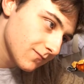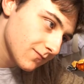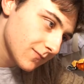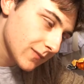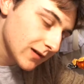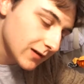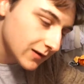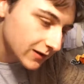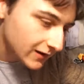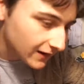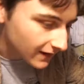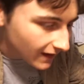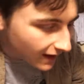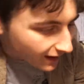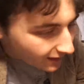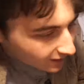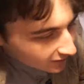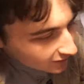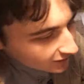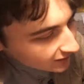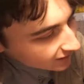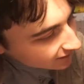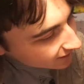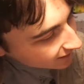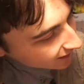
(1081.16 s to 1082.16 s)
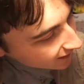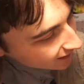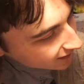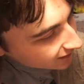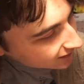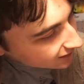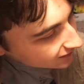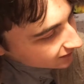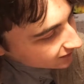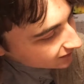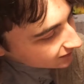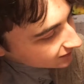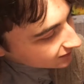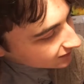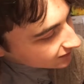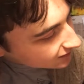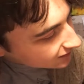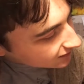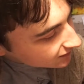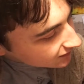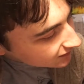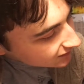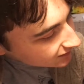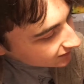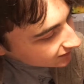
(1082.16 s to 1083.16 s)
But look at that. Look at that.
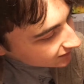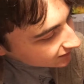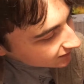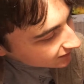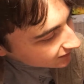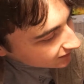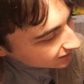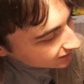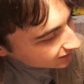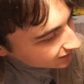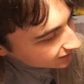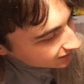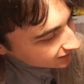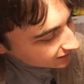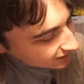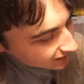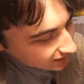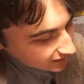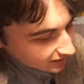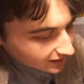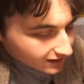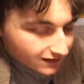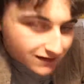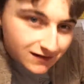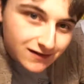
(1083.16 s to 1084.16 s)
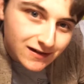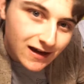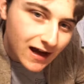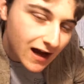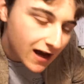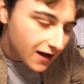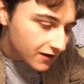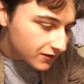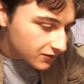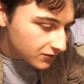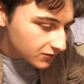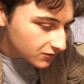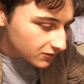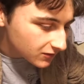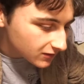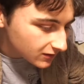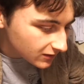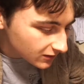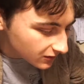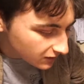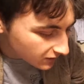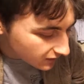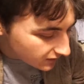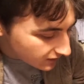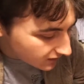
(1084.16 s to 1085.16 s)
Just Tahu
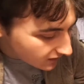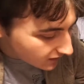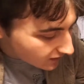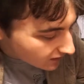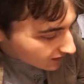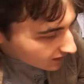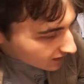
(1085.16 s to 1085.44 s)
looks